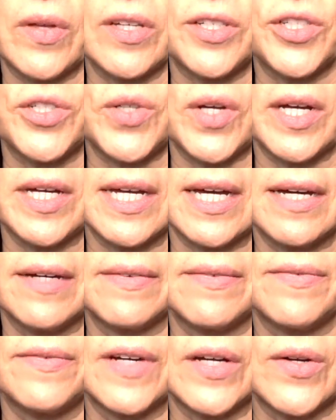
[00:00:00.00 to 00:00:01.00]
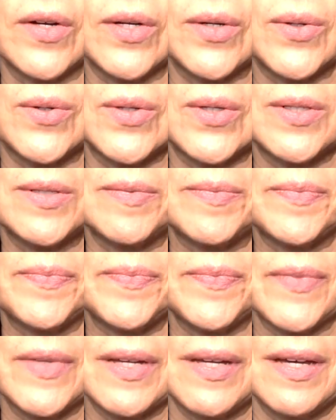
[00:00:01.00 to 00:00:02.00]
australia very cool
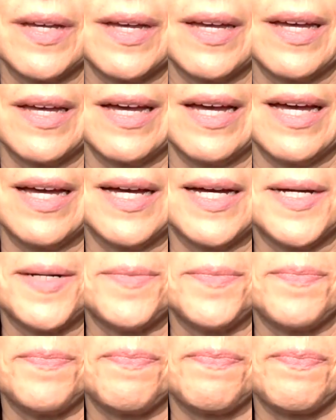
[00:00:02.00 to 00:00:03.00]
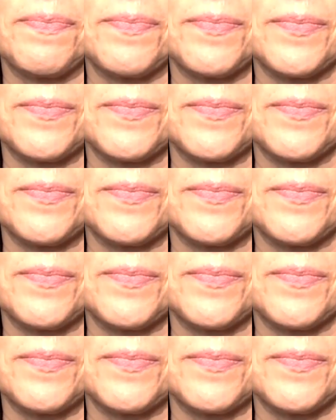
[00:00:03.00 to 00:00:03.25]
um